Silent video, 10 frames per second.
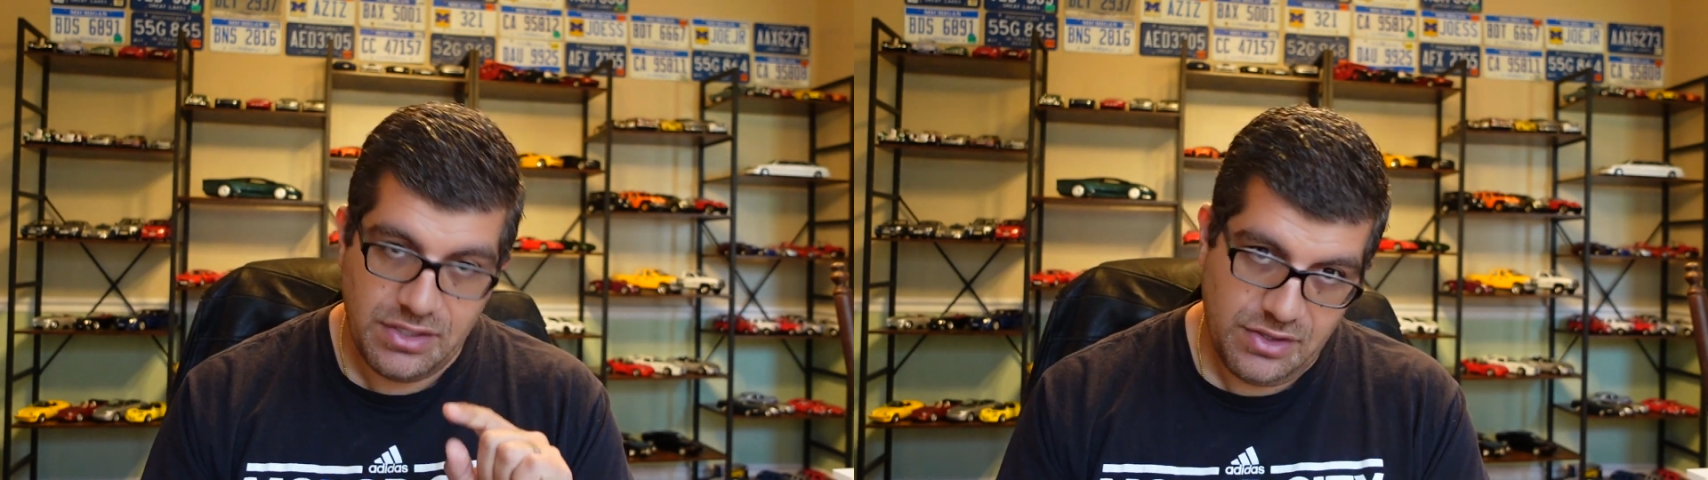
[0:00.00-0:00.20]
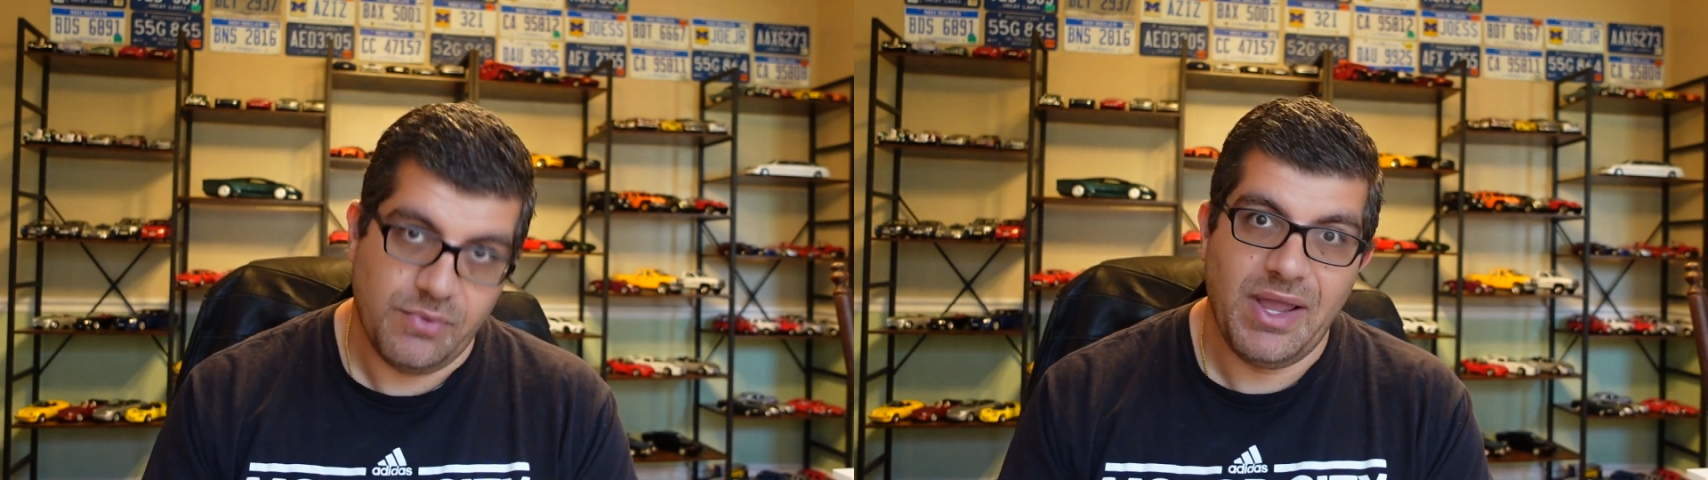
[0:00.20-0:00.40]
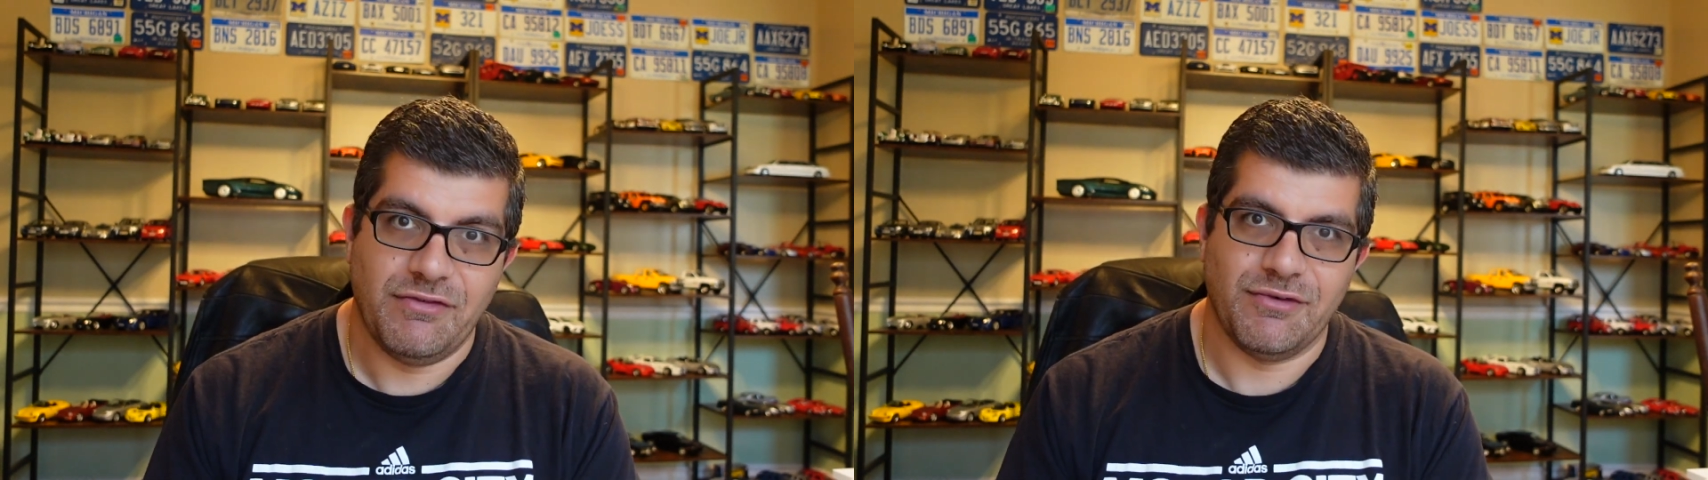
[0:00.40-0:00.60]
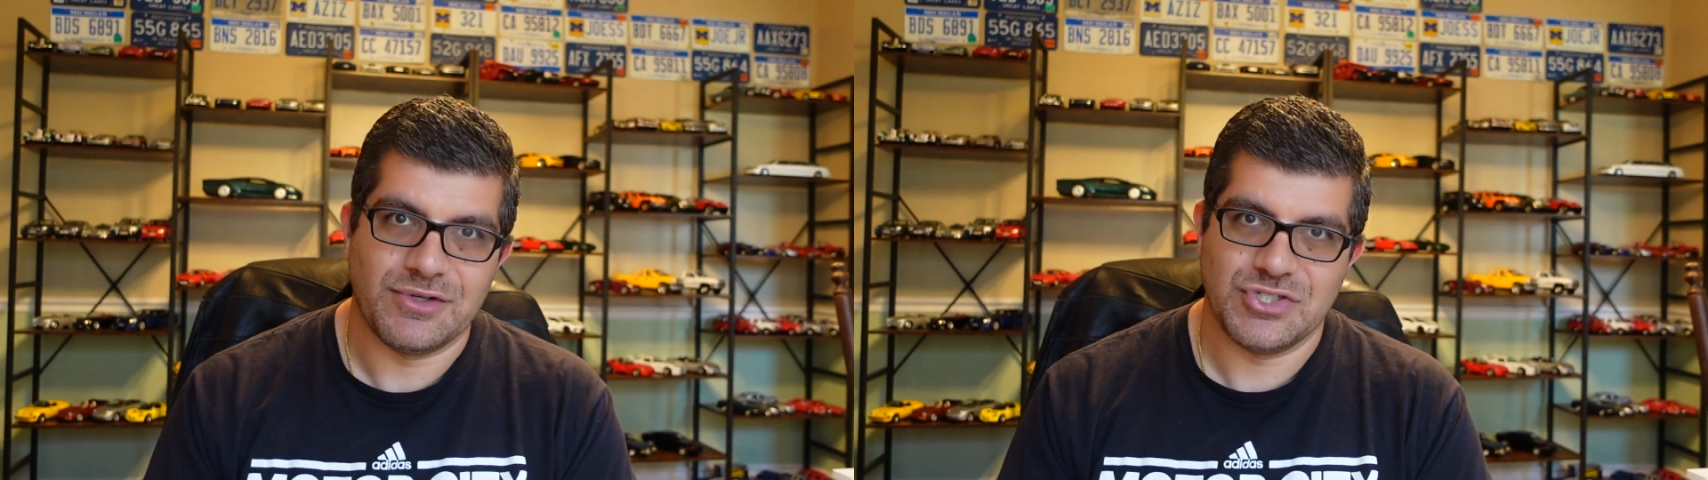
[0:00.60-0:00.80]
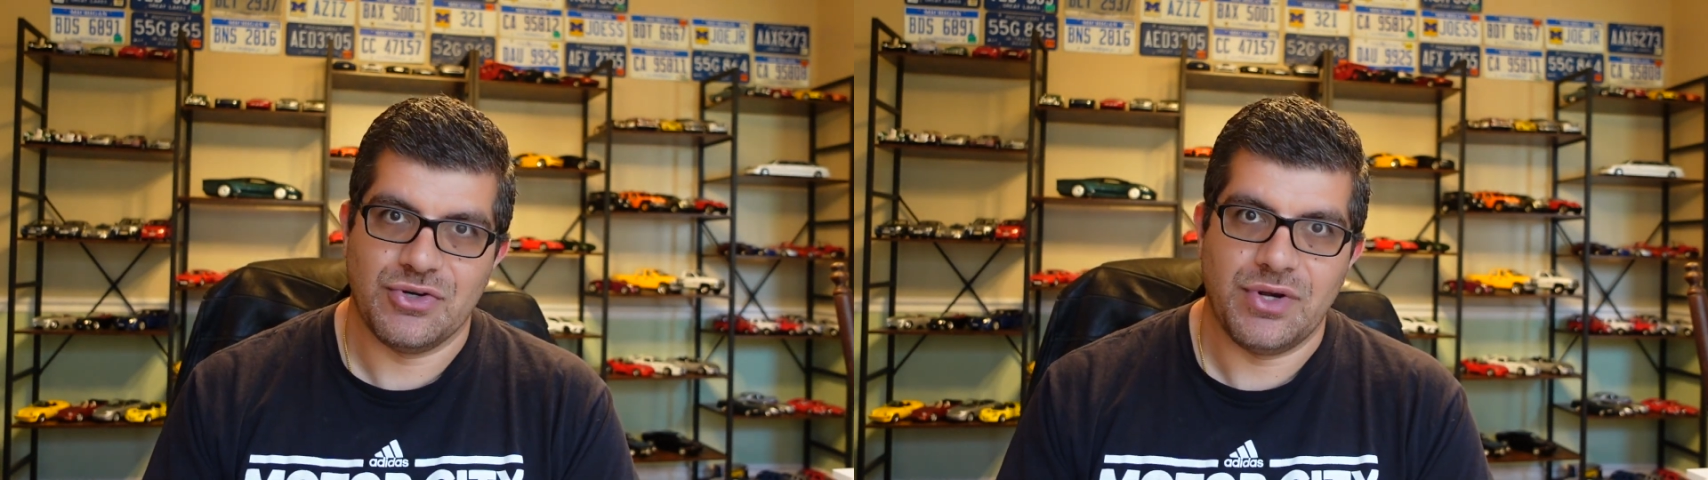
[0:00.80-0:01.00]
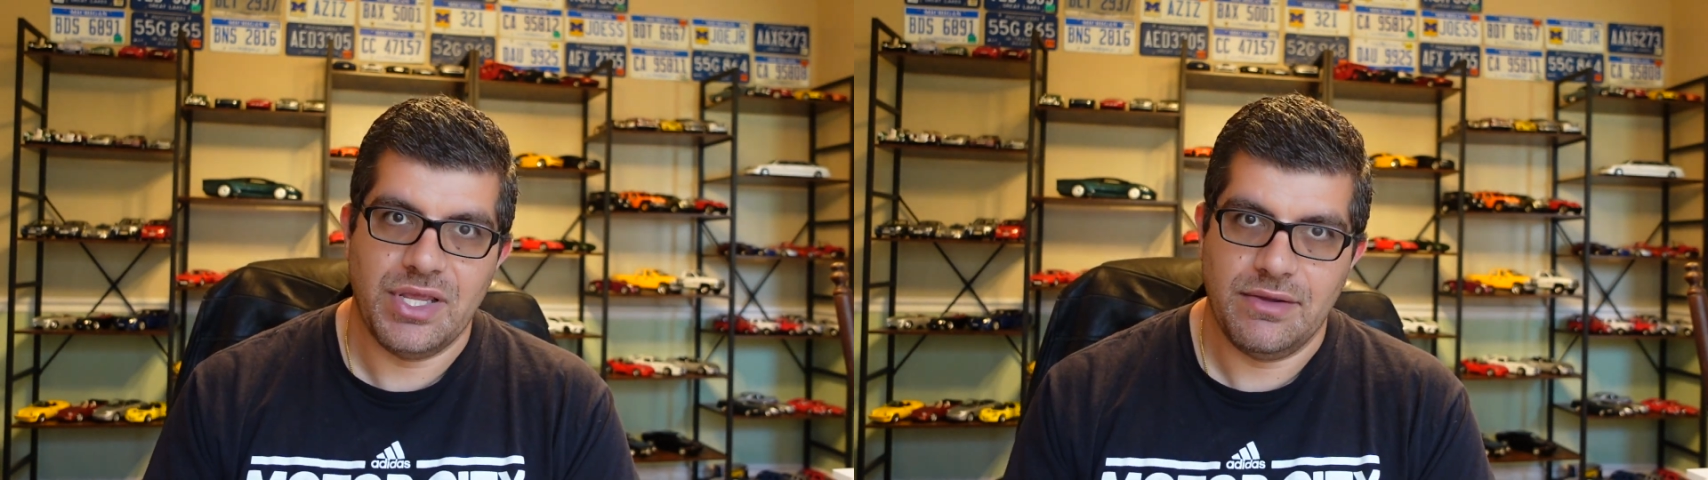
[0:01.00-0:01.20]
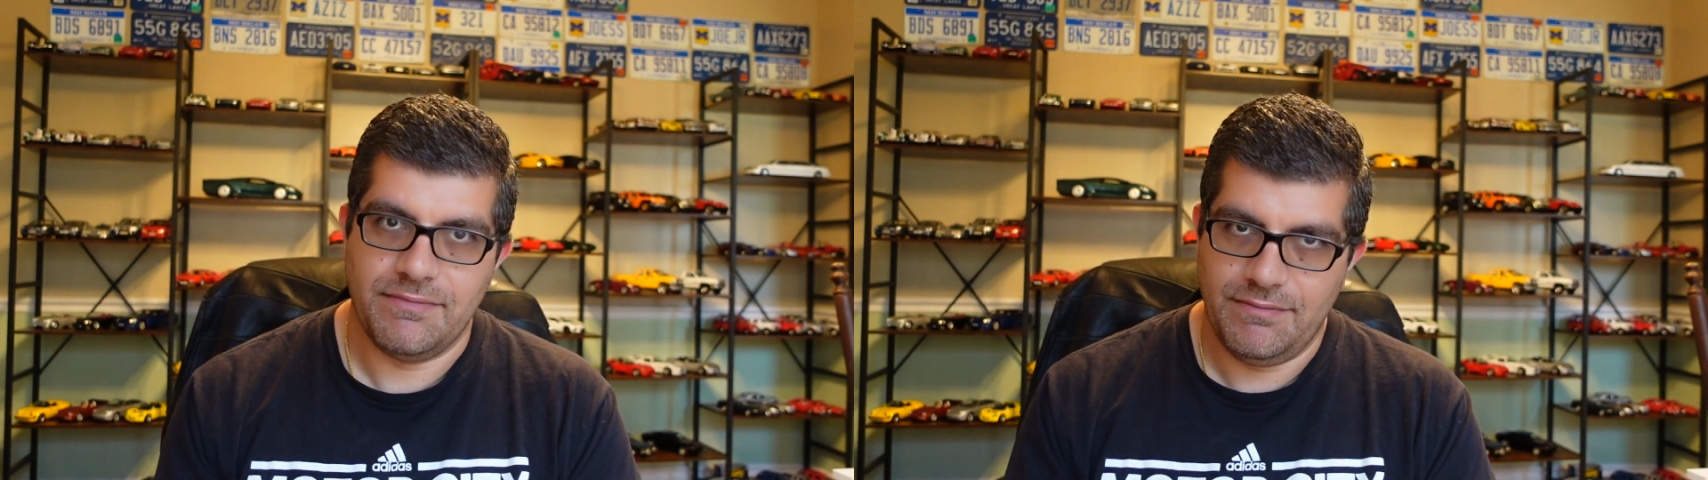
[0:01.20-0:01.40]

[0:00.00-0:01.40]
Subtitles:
the RAV4's journey,